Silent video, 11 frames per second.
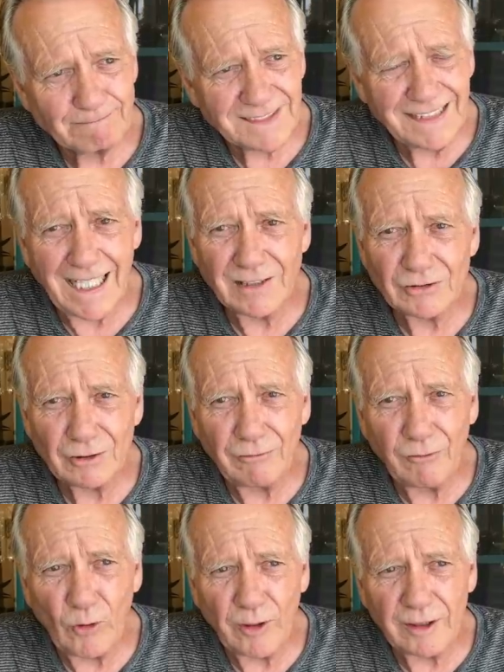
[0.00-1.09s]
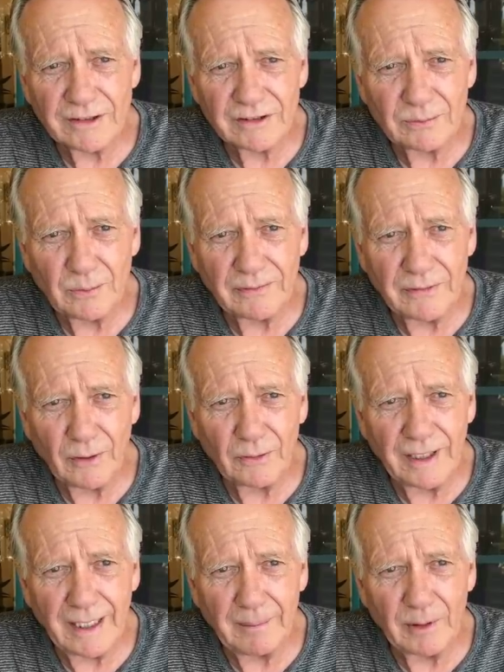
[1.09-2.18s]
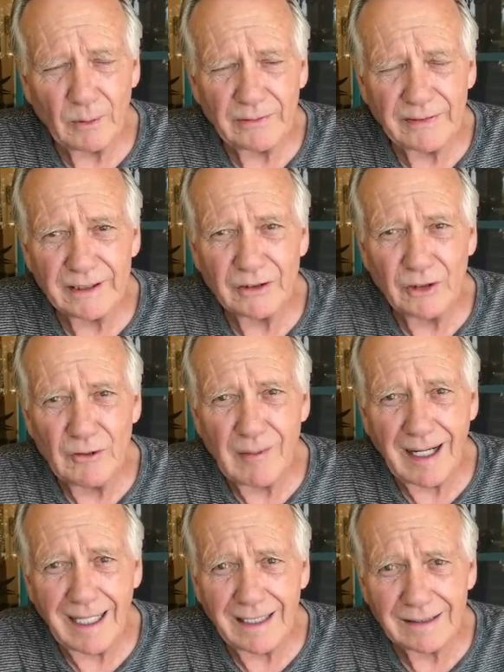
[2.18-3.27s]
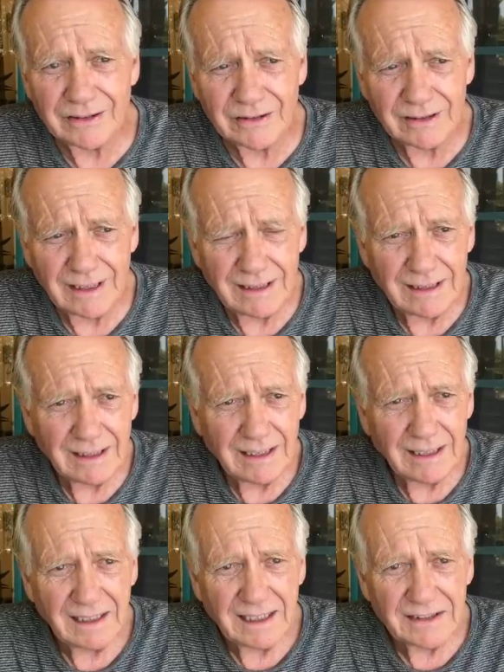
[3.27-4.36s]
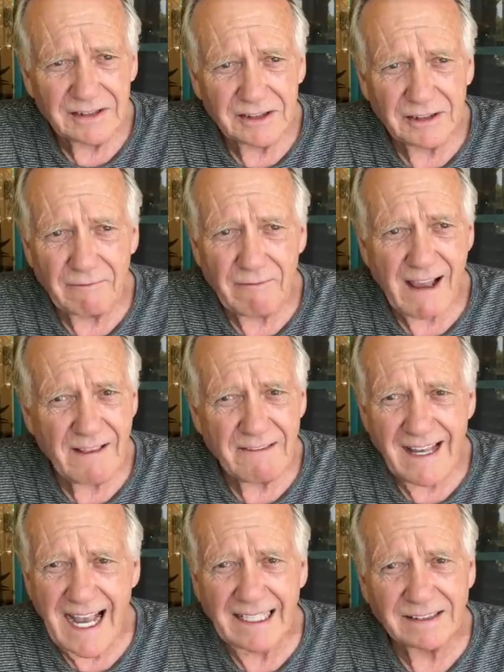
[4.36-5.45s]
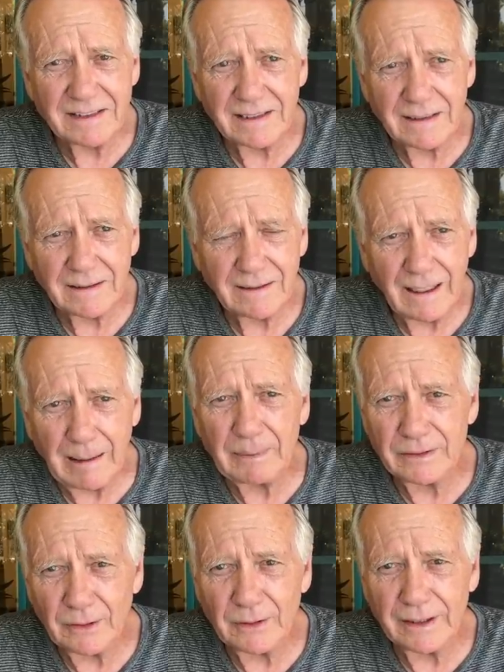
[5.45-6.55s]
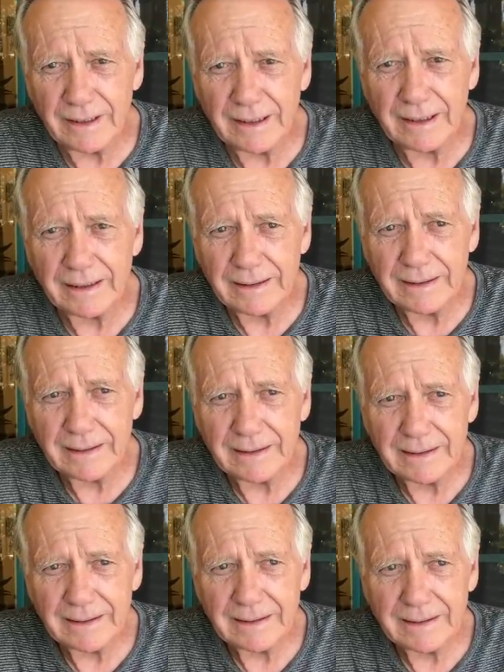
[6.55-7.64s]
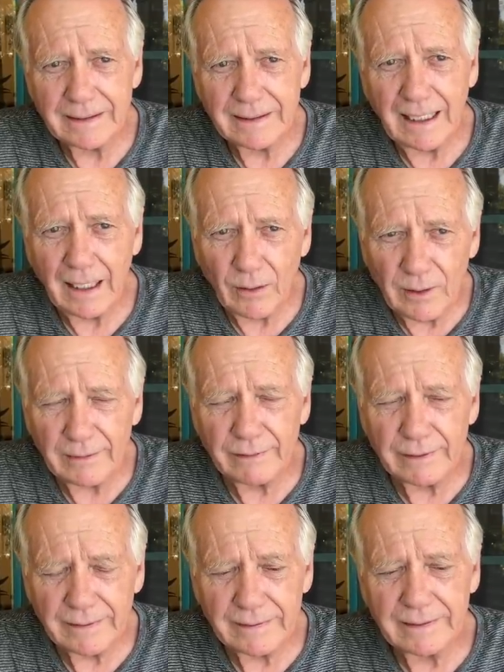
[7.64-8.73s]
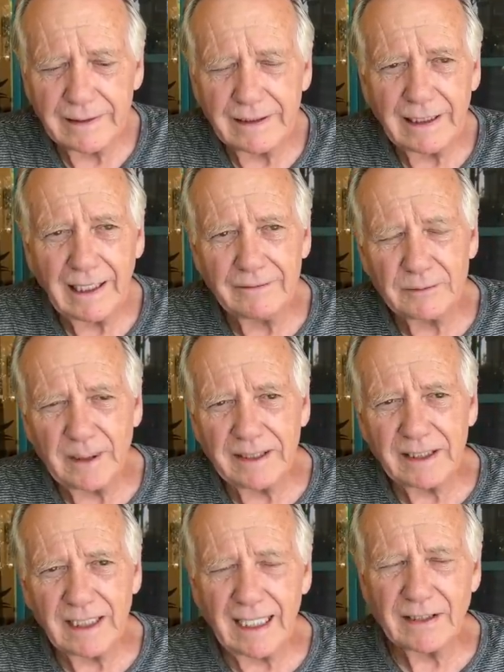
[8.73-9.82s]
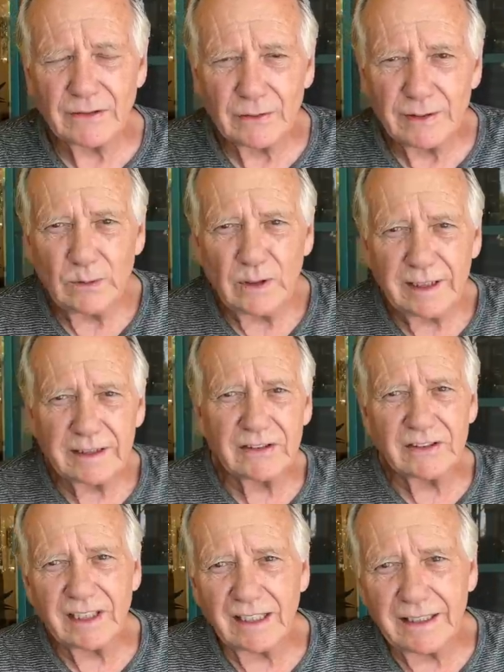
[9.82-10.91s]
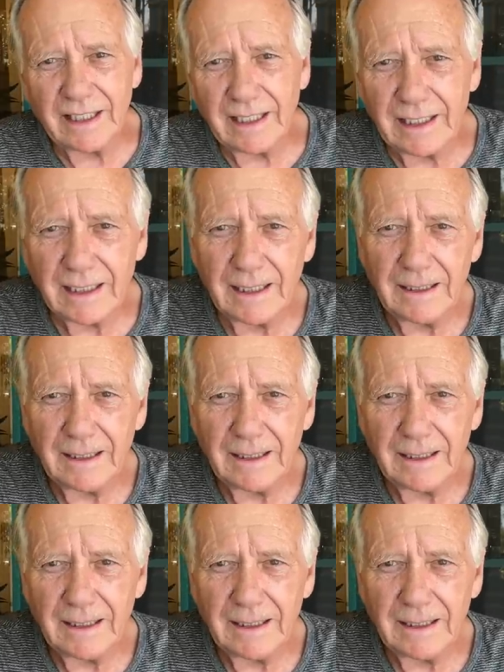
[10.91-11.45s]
national forest with no neighbor within 2 miles. It's just a fantastic opportunity. However, I've spent the last 3 weeks studying